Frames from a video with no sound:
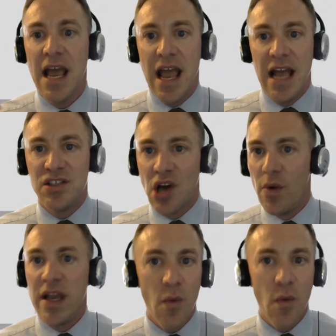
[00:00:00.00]
And
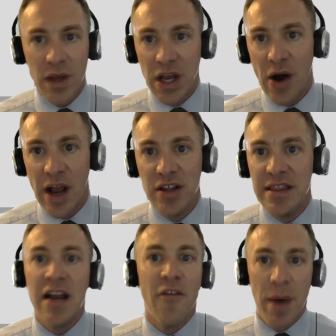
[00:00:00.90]
so I couldn't
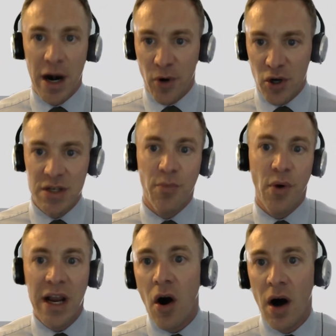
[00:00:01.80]
think of a better person to
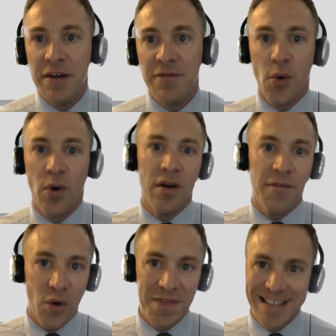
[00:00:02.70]
bring on for
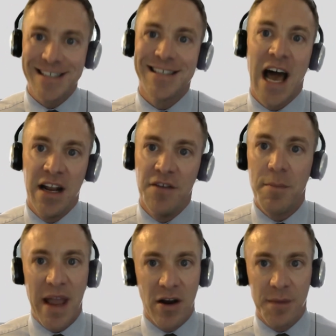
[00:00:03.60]
this side of the
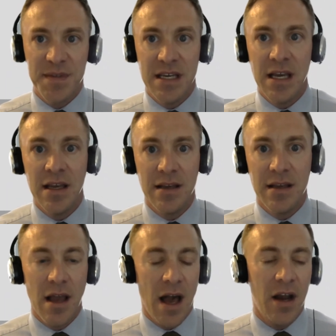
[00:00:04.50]
bankruptcy
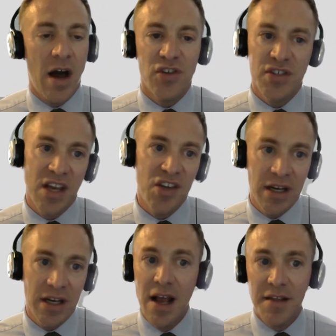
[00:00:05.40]

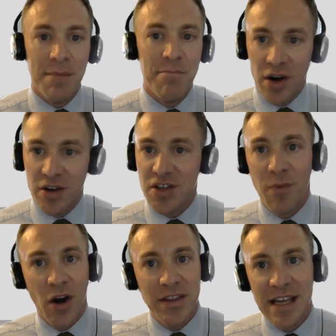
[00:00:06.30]
conversation than Mark. So
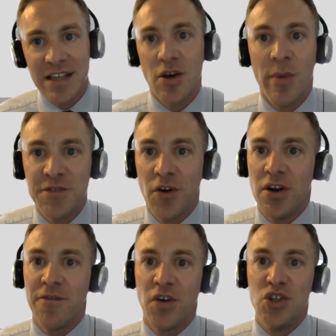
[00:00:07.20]
Mark, thanks so much
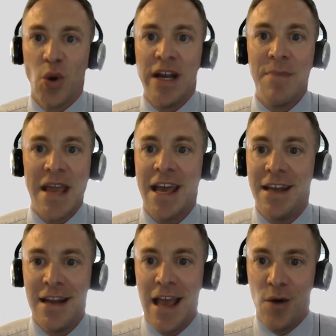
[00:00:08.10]
for joining me,
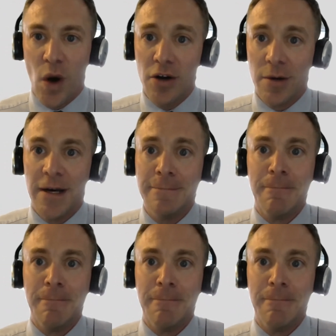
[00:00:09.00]
and welcome, bud.